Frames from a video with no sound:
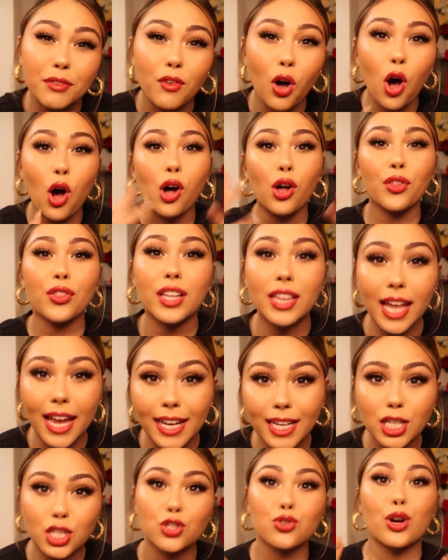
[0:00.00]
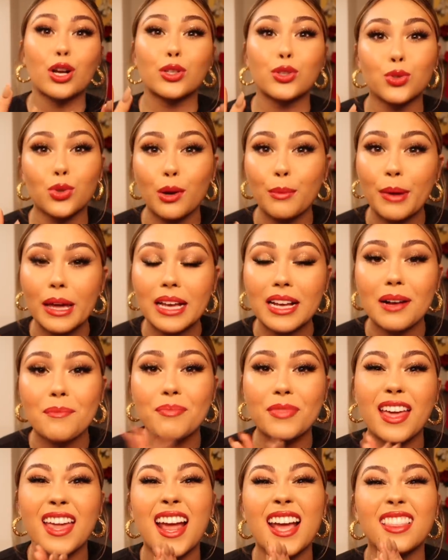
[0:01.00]
of all the like drugstore
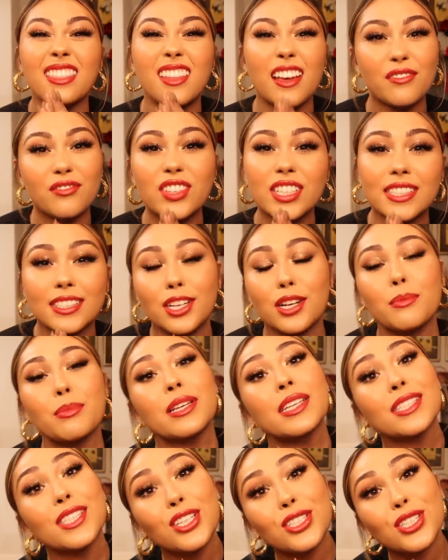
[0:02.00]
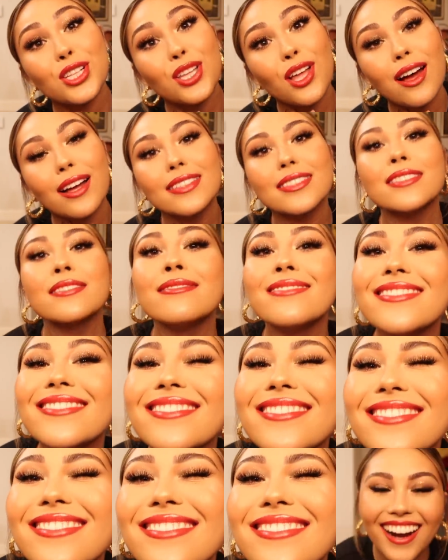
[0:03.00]
makeup that I love this year, because there's a lot.
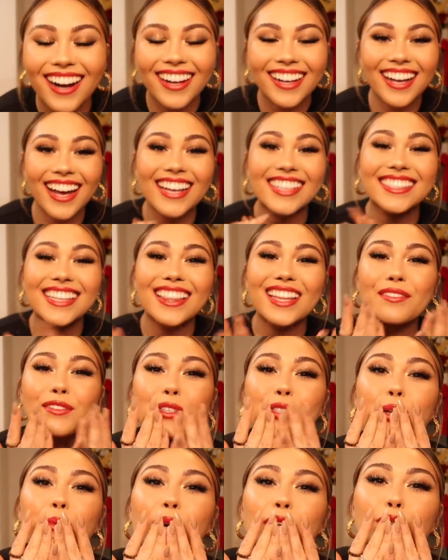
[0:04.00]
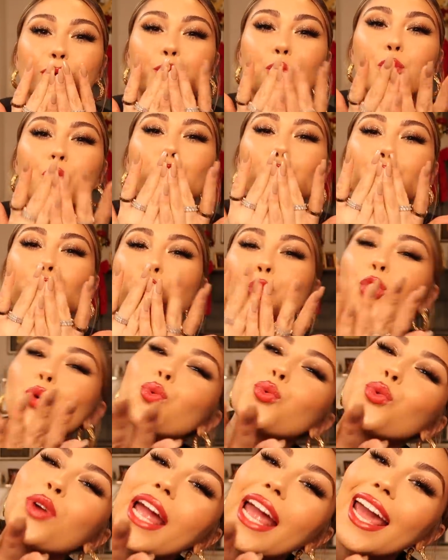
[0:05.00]
All right guys, love you so much
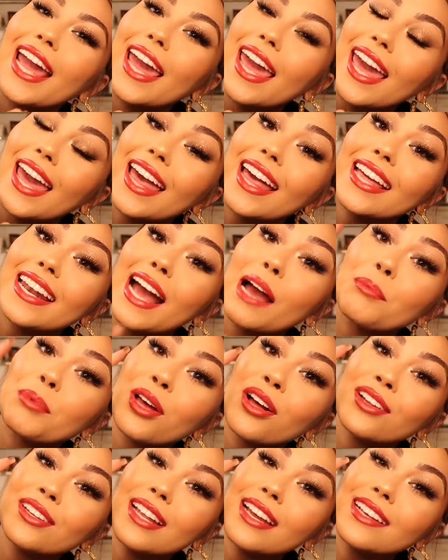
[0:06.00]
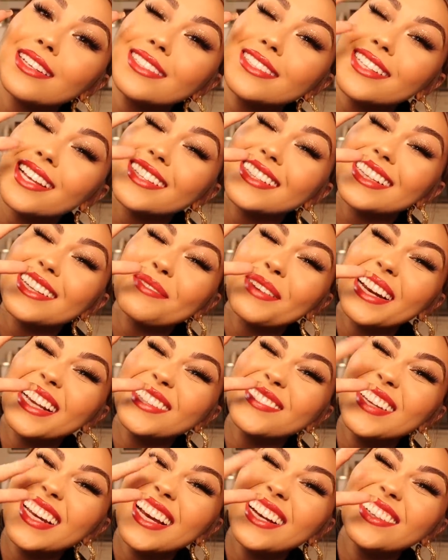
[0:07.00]
and happy holidays. I'll see you in my
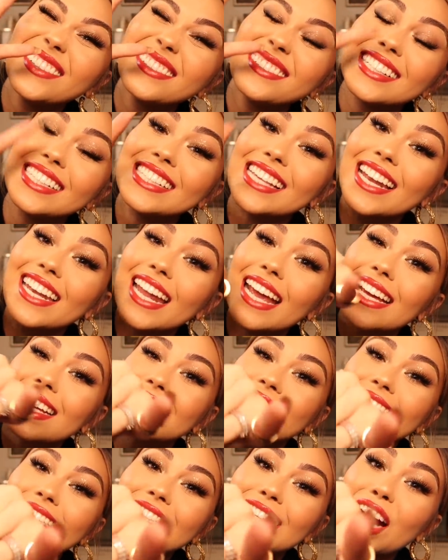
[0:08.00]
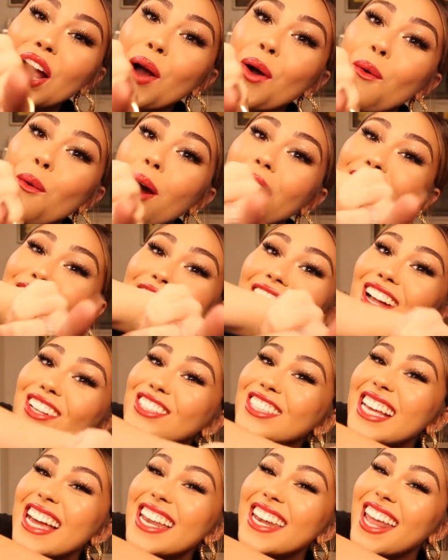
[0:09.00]
next video Sunday. Watch
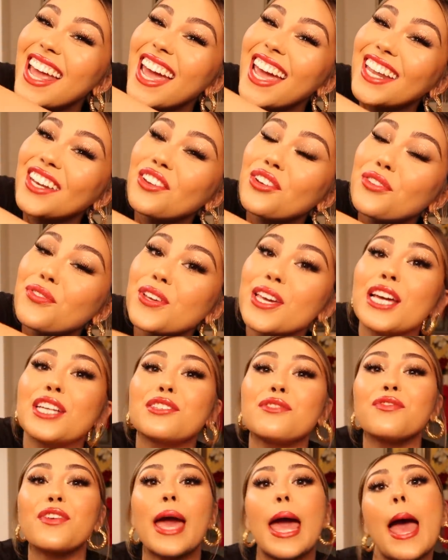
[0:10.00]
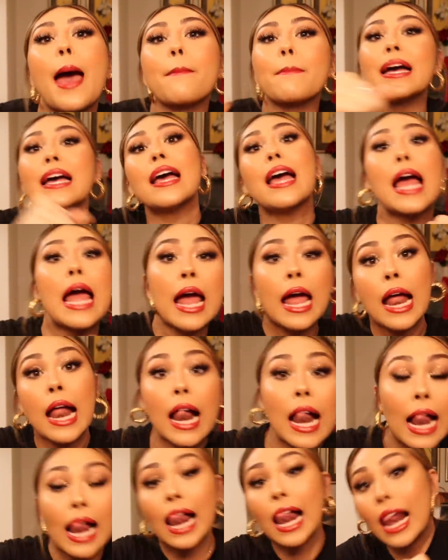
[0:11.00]
out Sunday, notification fam
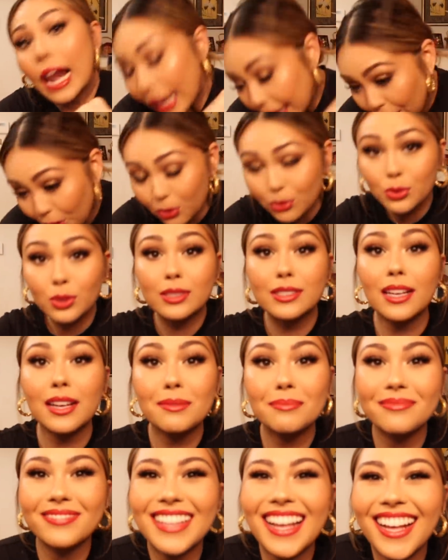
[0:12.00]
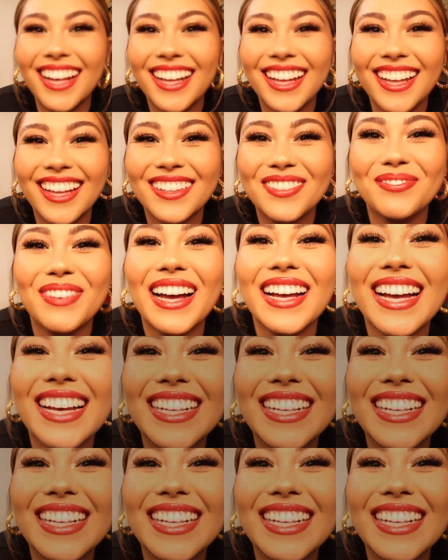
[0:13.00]
knows what's up. Bye